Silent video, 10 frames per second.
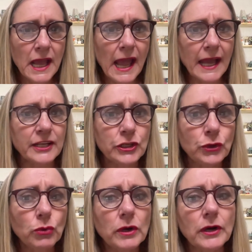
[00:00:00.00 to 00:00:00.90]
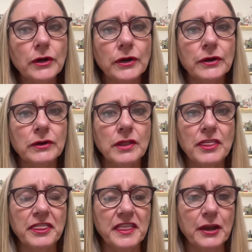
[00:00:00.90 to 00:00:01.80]
And your
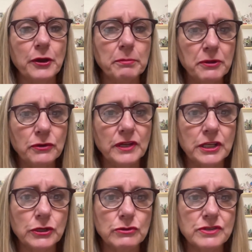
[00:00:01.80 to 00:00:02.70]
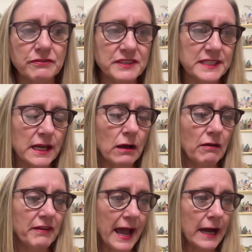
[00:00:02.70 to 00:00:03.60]
therapeutic use of
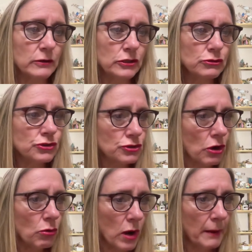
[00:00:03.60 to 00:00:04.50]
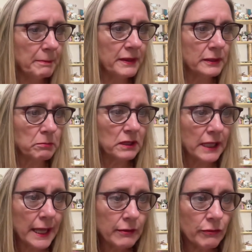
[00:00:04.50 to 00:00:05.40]
self, how you show up in the
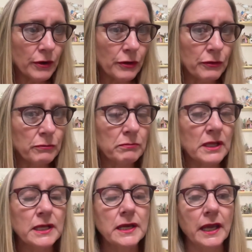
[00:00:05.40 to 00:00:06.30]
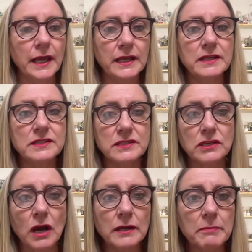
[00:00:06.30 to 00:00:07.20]
playroom, is
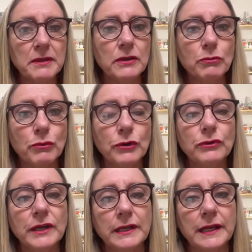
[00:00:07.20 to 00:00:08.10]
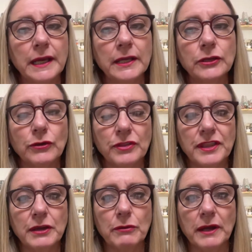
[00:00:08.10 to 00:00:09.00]
going to be rooted in your
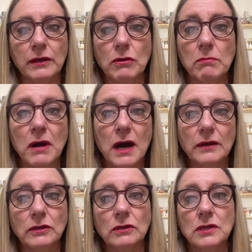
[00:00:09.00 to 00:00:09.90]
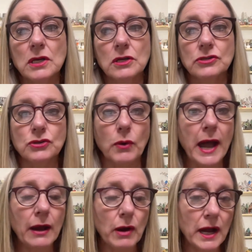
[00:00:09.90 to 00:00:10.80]
theoretical model. So
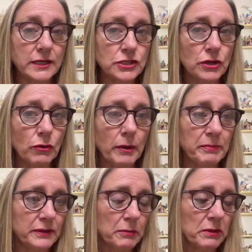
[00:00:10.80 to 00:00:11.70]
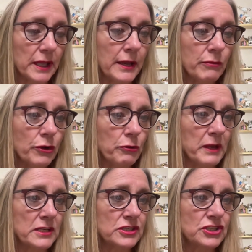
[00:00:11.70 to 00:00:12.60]
how I show up in the playroom
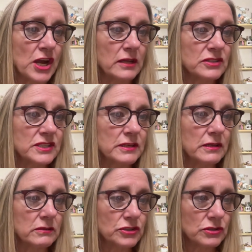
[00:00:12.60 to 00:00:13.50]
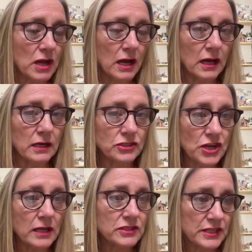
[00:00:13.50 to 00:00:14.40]
as a
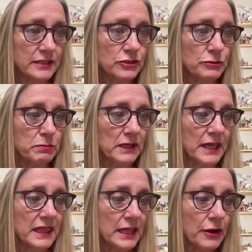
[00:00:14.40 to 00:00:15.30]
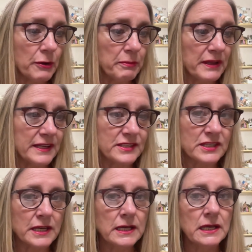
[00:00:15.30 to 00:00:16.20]
child-centered play therapist
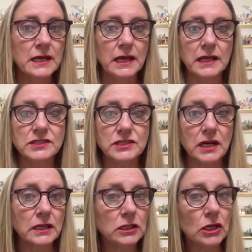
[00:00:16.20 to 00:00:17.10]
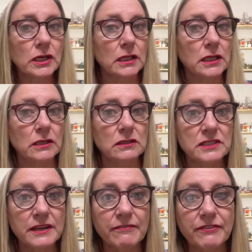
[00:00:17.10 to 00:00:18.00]
is going to look a little
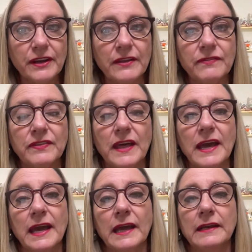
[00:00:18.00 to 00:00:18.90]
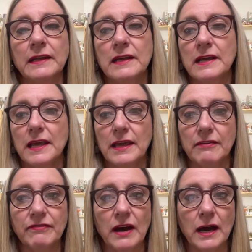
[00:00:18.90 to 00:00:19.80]
different than if
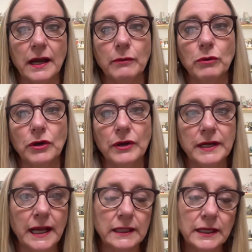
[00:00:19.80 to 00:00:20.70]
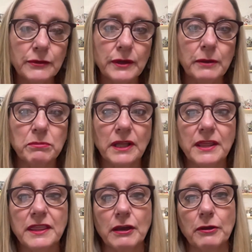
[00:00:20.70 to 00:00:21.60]
I were an Adlerian play
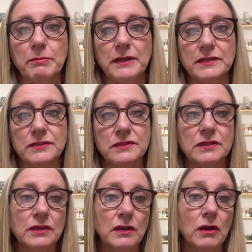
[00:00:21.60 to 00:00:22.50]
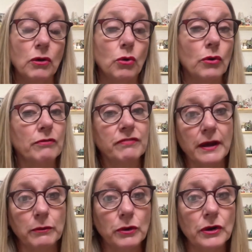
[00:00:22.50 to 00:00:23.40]
therapist, or if I
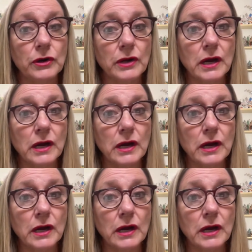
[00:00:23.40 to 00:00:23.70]
were